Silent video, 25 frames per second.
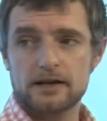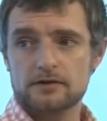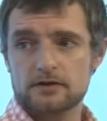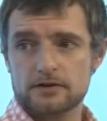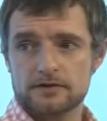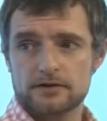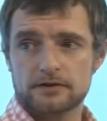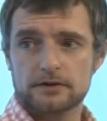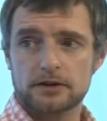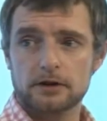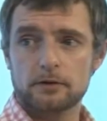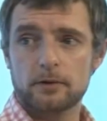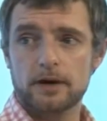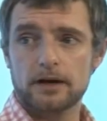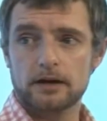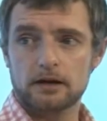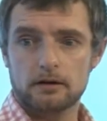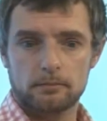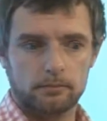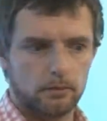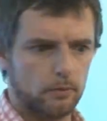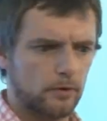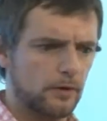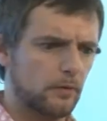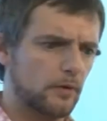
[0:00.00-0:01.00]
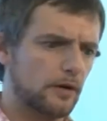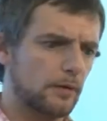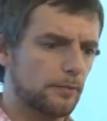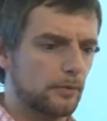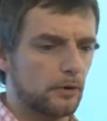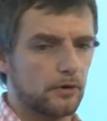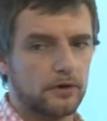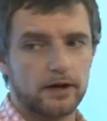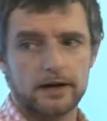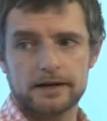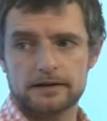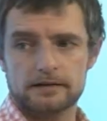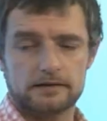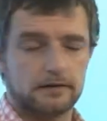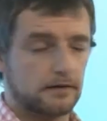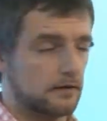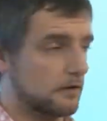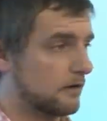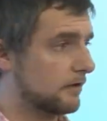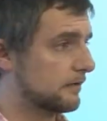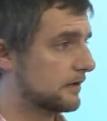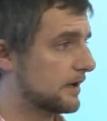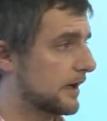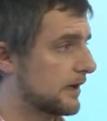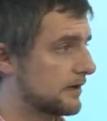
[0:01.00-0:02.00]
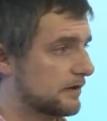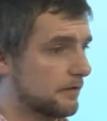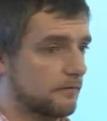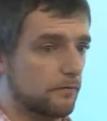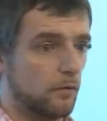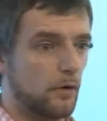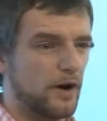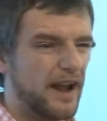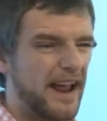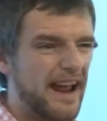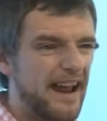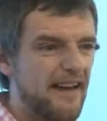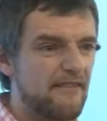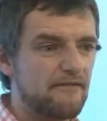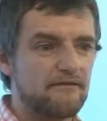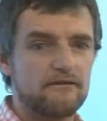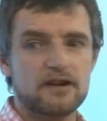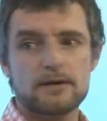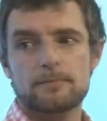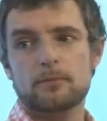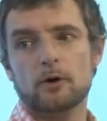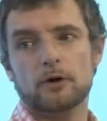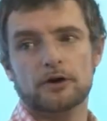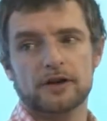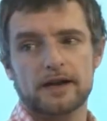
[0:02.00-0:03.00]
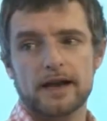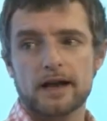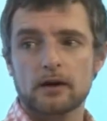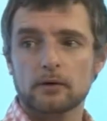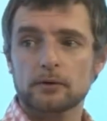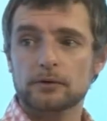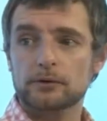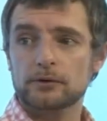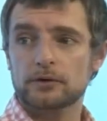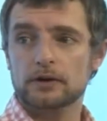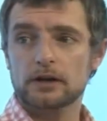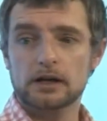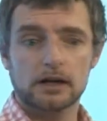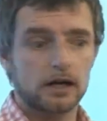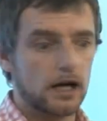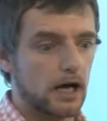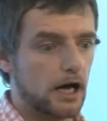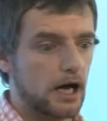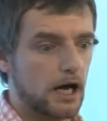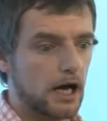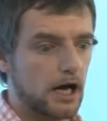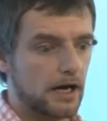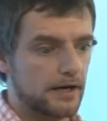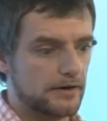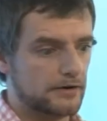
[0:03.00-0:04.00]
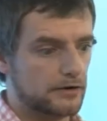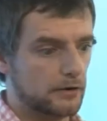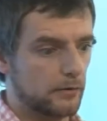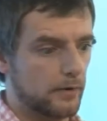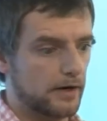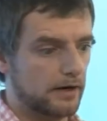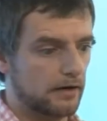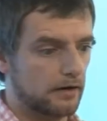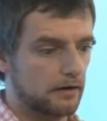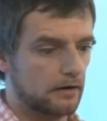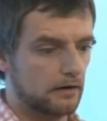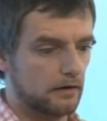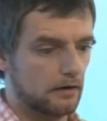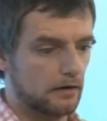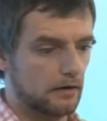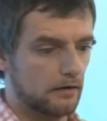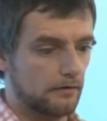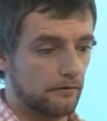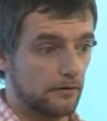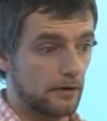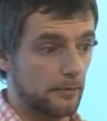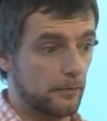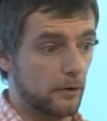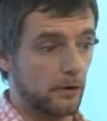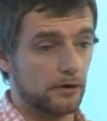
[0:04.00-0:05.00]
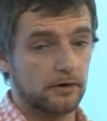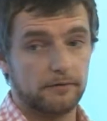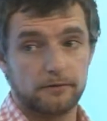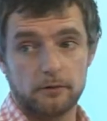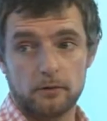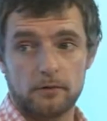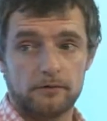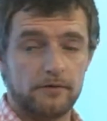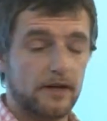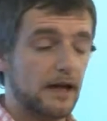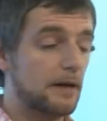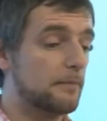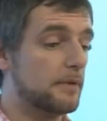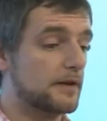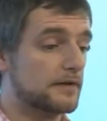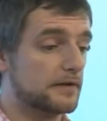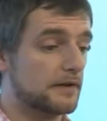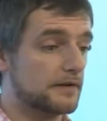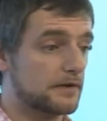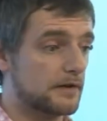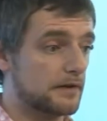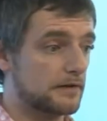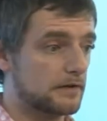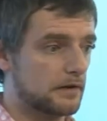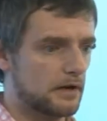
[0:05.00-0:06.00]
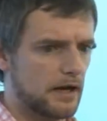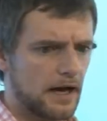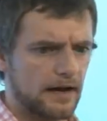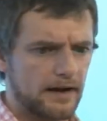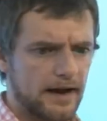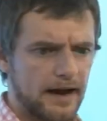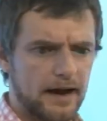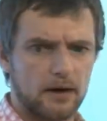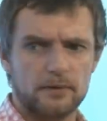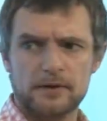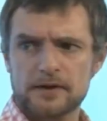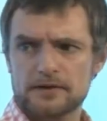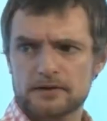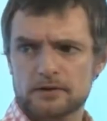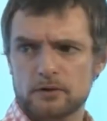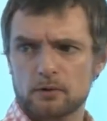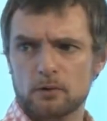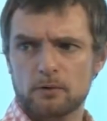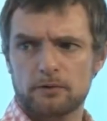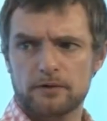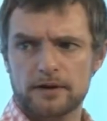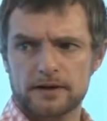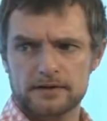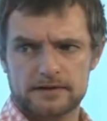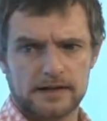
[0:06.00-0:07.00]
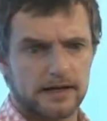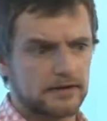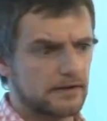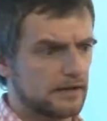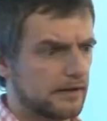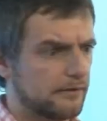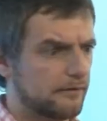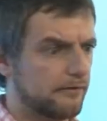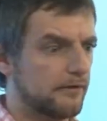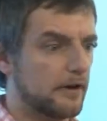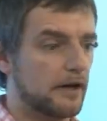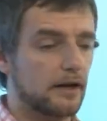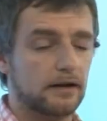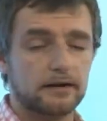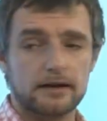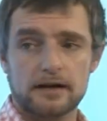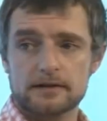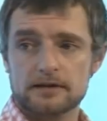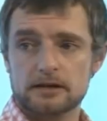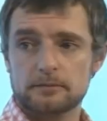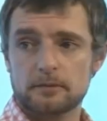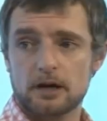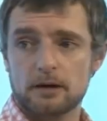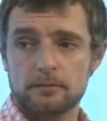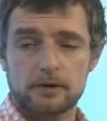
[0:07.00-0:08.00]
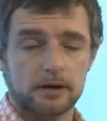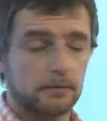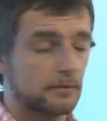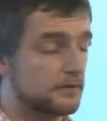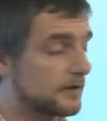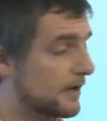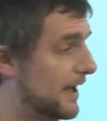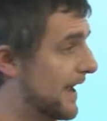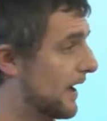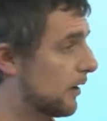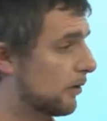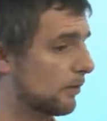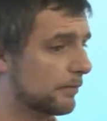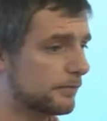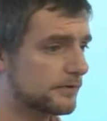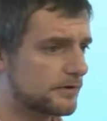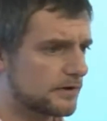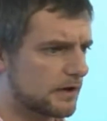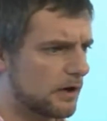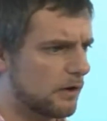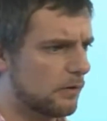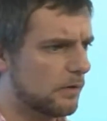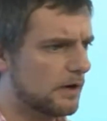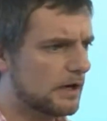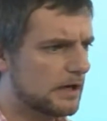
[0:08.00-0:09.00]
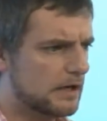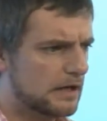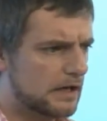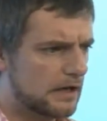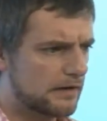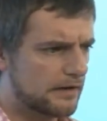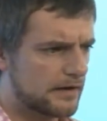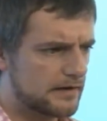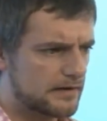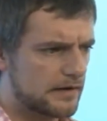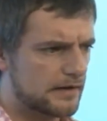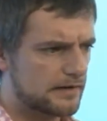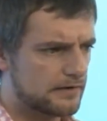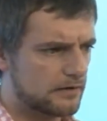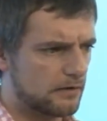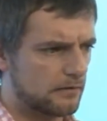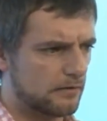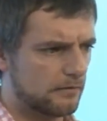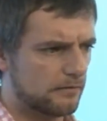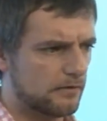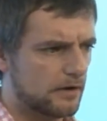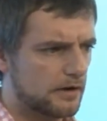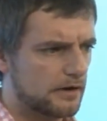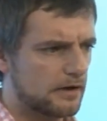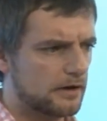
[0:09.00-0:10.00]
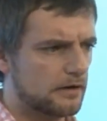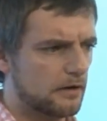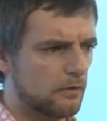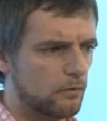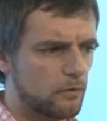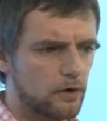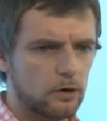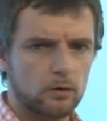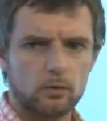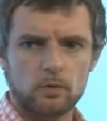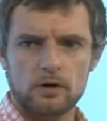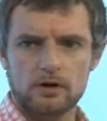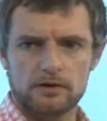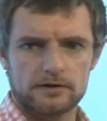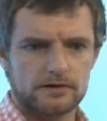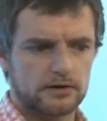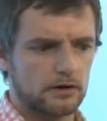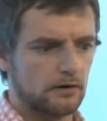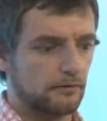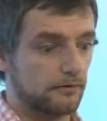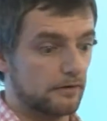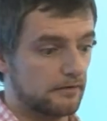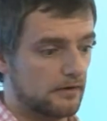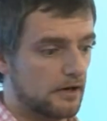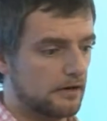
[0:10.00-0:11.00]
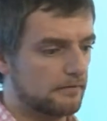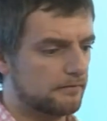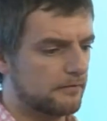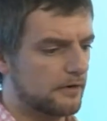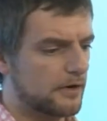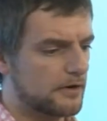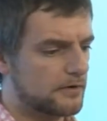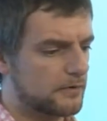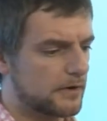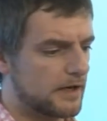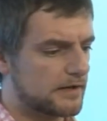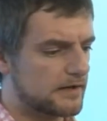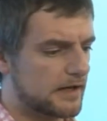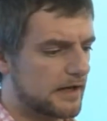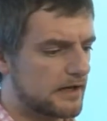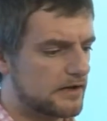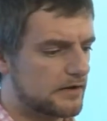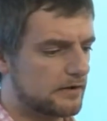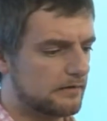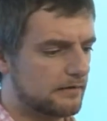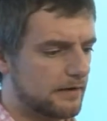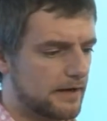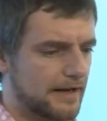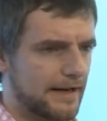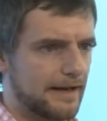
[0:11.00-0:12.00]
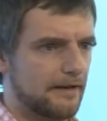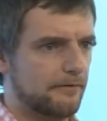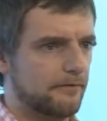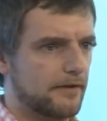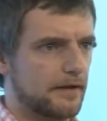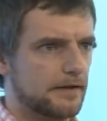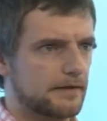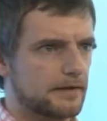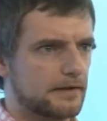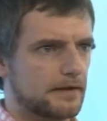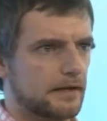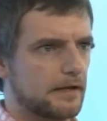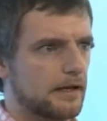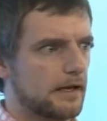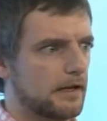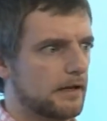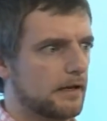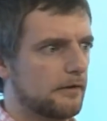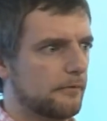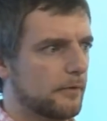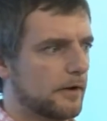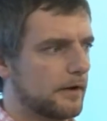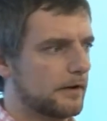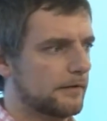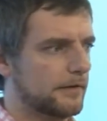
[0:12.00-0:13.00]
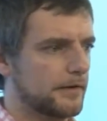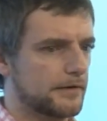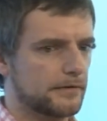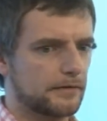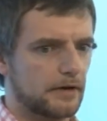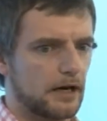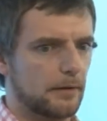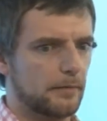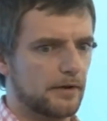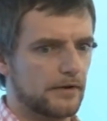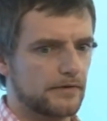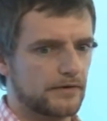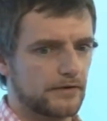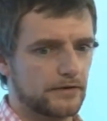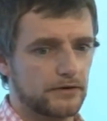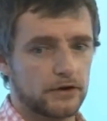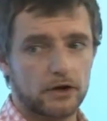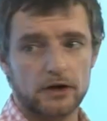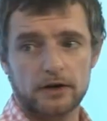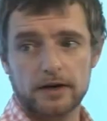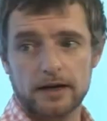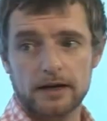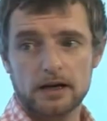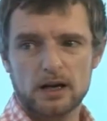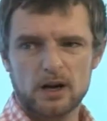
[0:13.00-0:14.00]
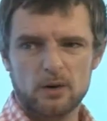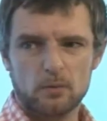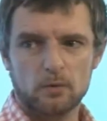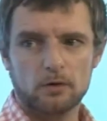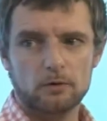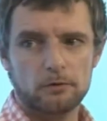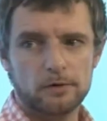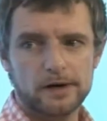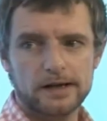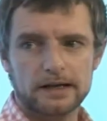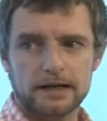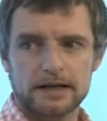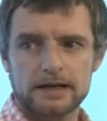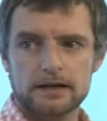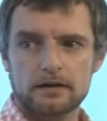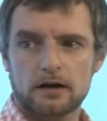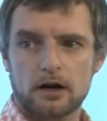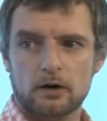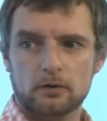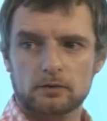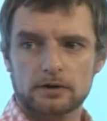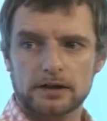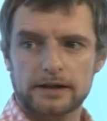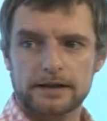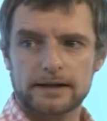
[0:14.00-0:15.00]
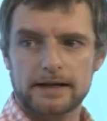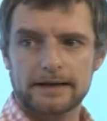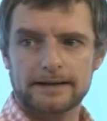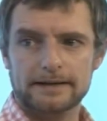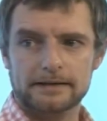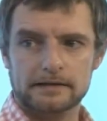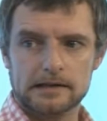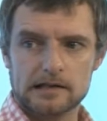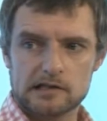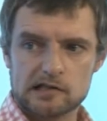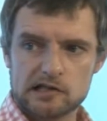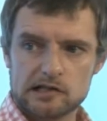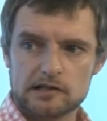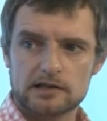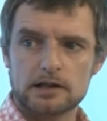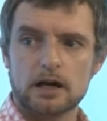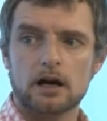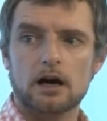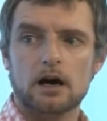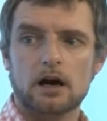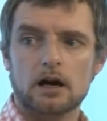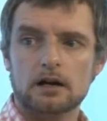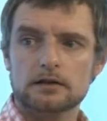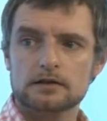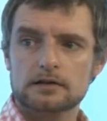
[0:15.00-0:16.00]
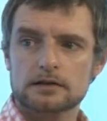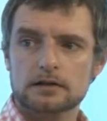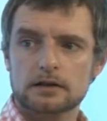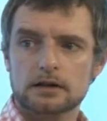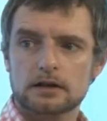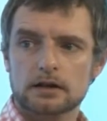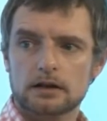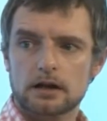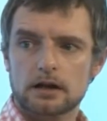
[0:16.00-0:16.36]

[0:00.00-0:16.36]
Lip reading: edges are doing, but we want to put that into the context of what everybody else is doing from the point of view of their businesses and how these cool things actually fit and actually might be able to help. So this is sort of real world stuff, and virtualization, if we can describe it as a journey, we're really only at the start.